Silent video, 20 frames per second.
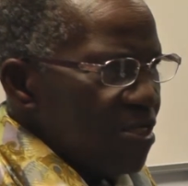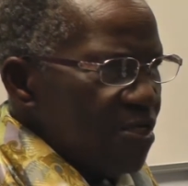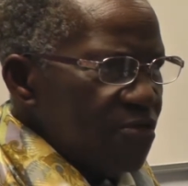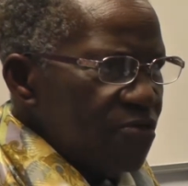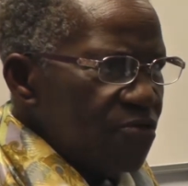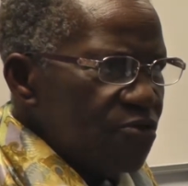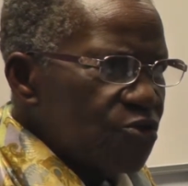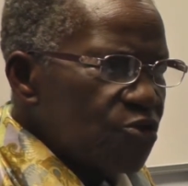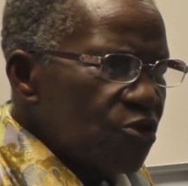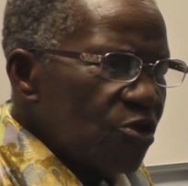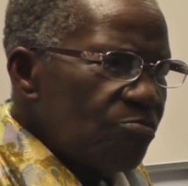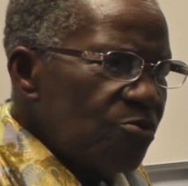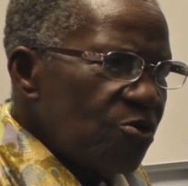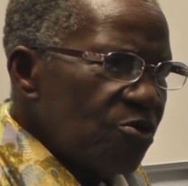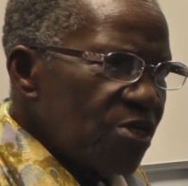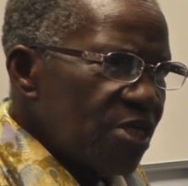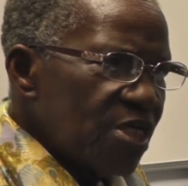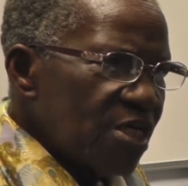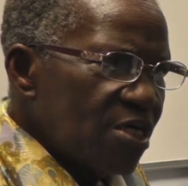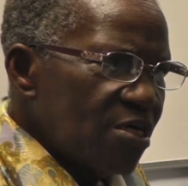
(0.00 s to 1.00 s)
You stop
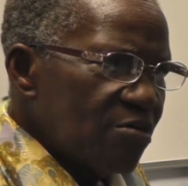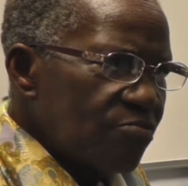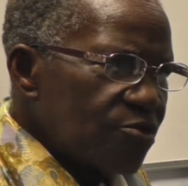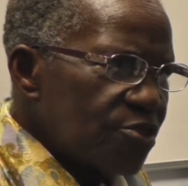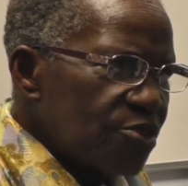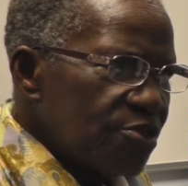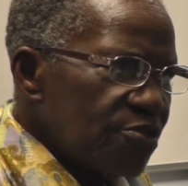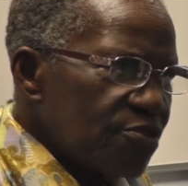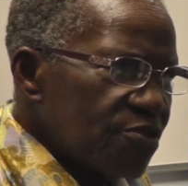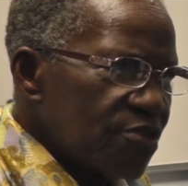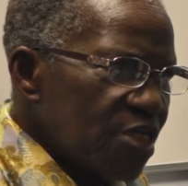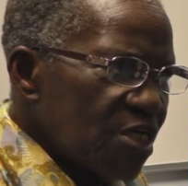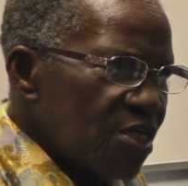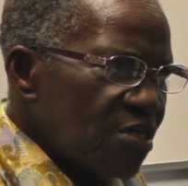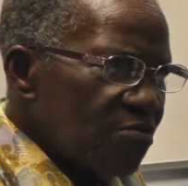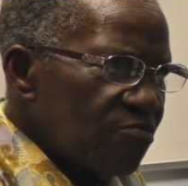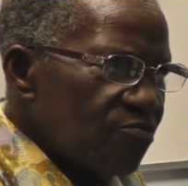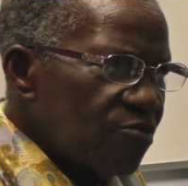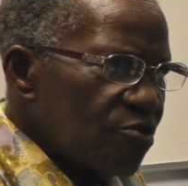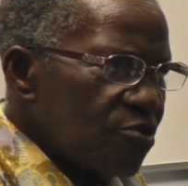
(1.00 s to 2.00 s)
looking after
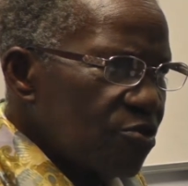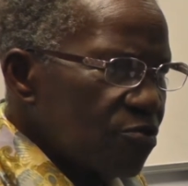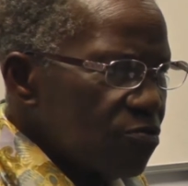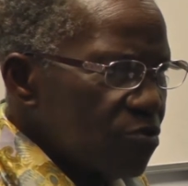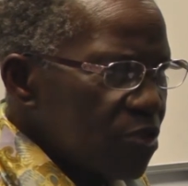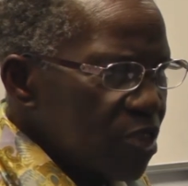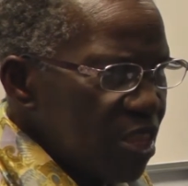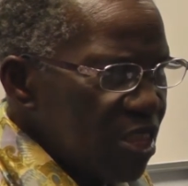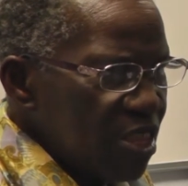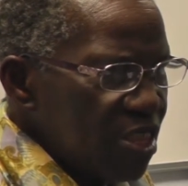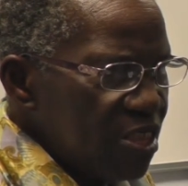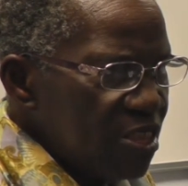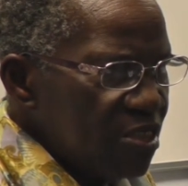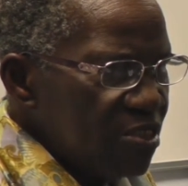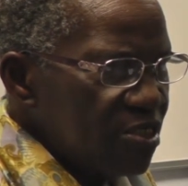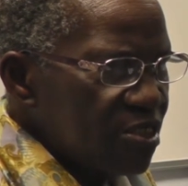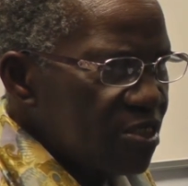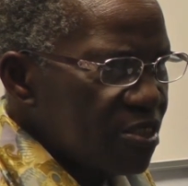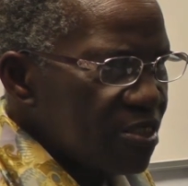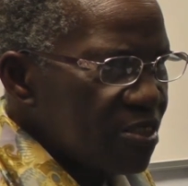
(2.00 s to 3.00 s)
yourself, you don't
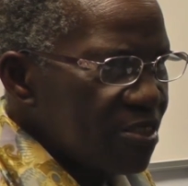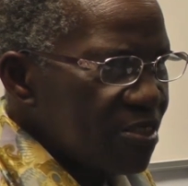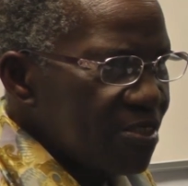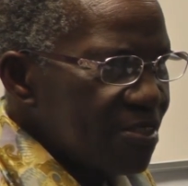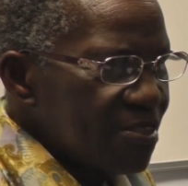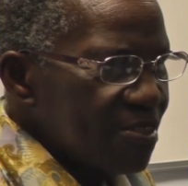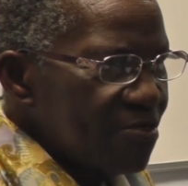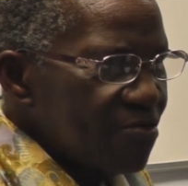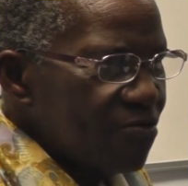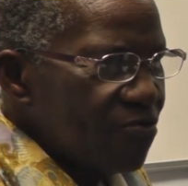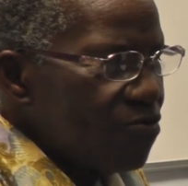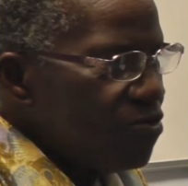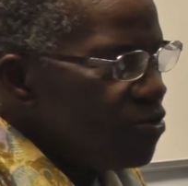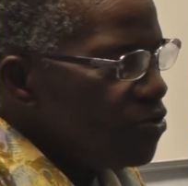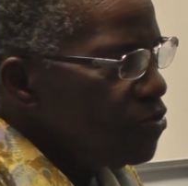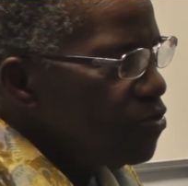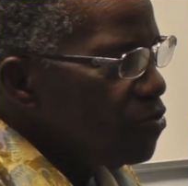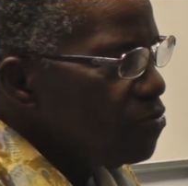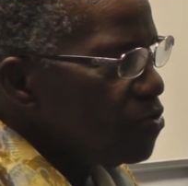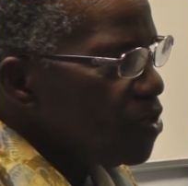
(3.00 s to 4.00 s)
eat, or you
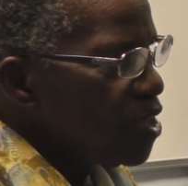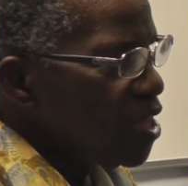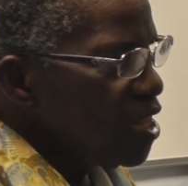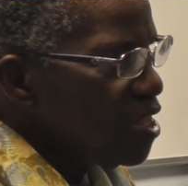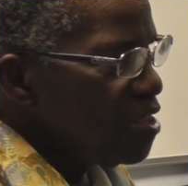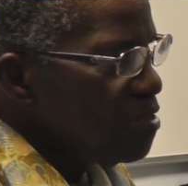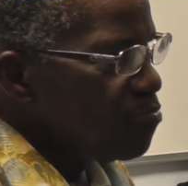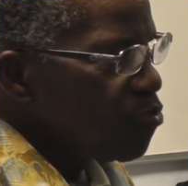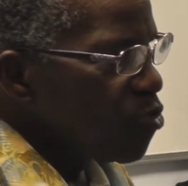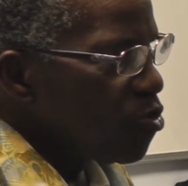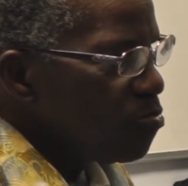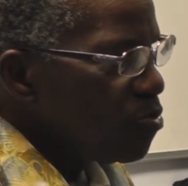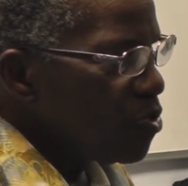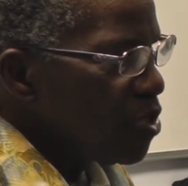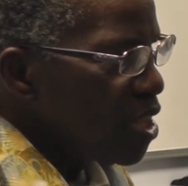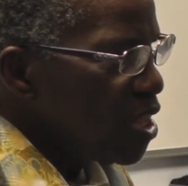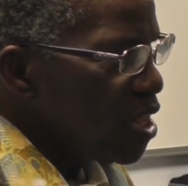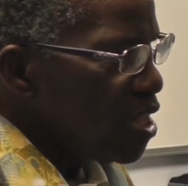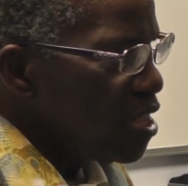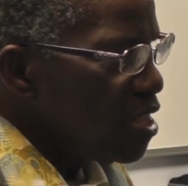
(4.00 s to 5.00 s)
don't eat
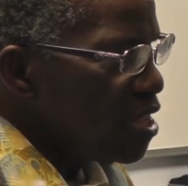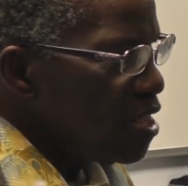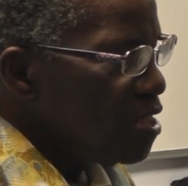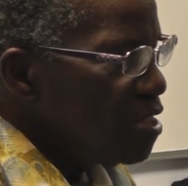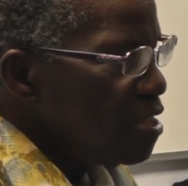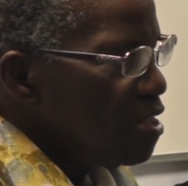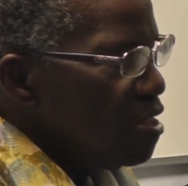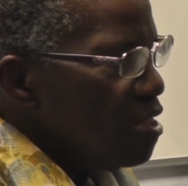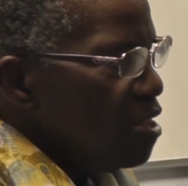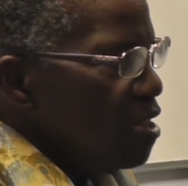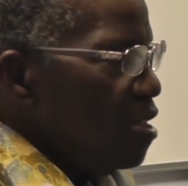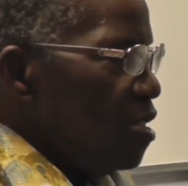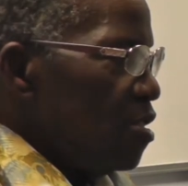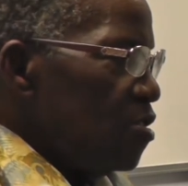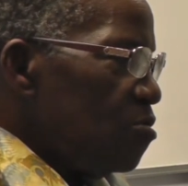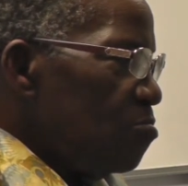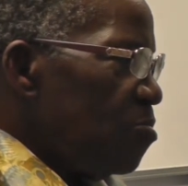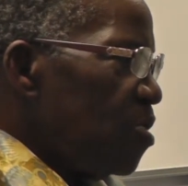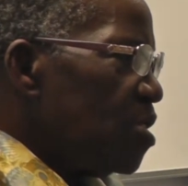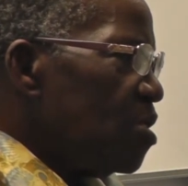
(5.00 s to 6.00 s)
properly.
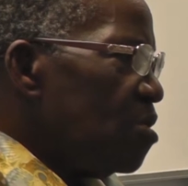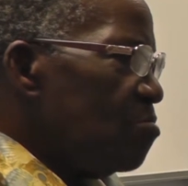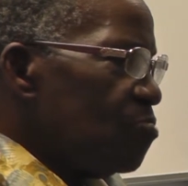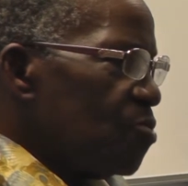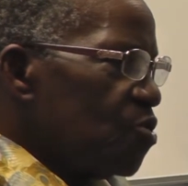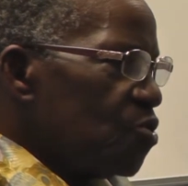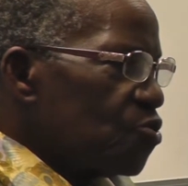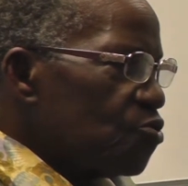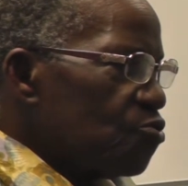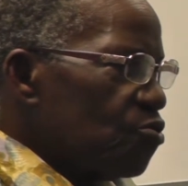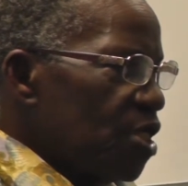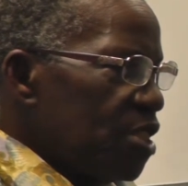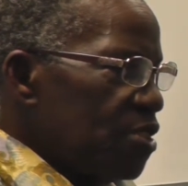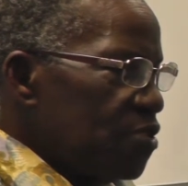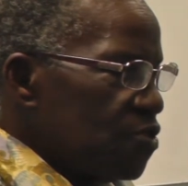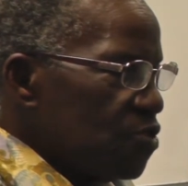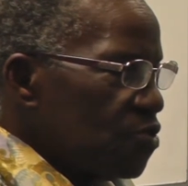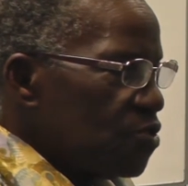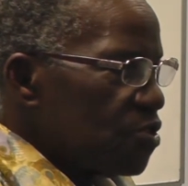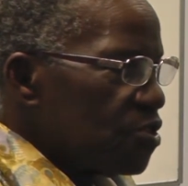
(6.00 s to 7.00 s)
You become
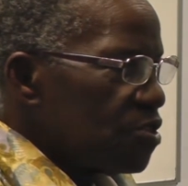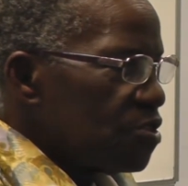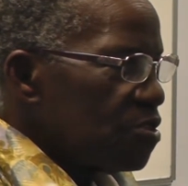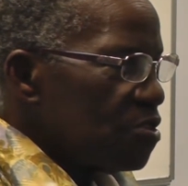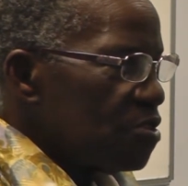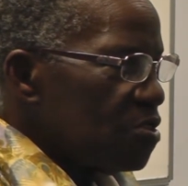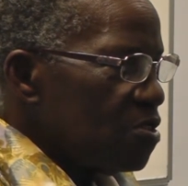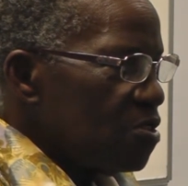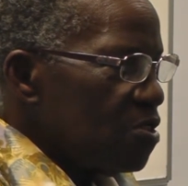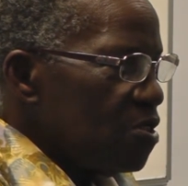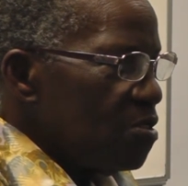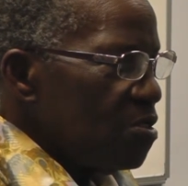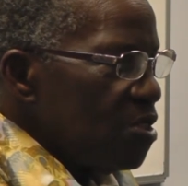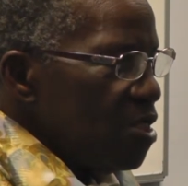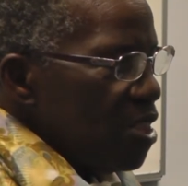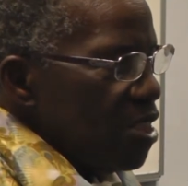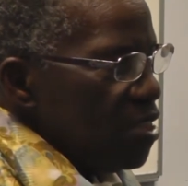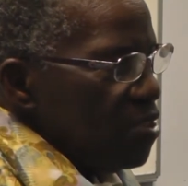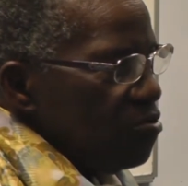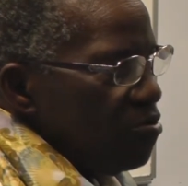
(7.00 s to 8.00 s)
stressed.
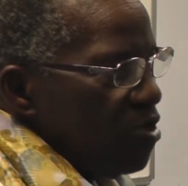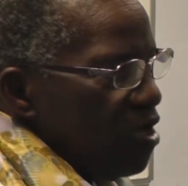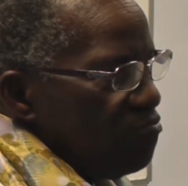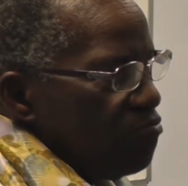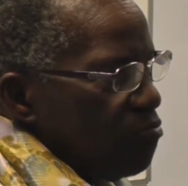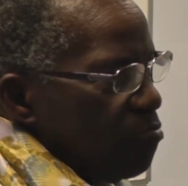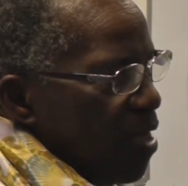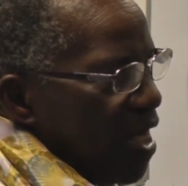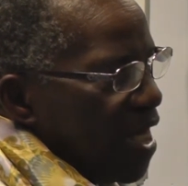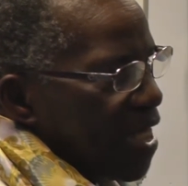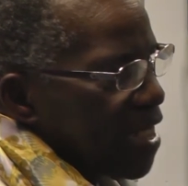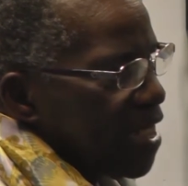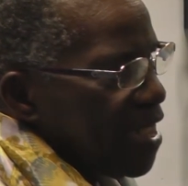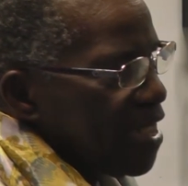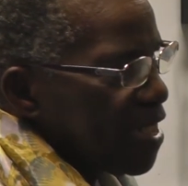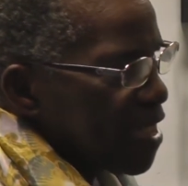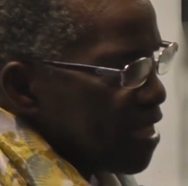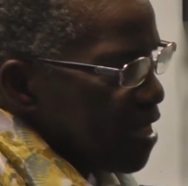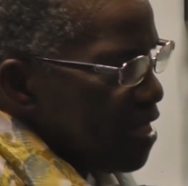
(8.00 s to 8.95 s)
You have backache.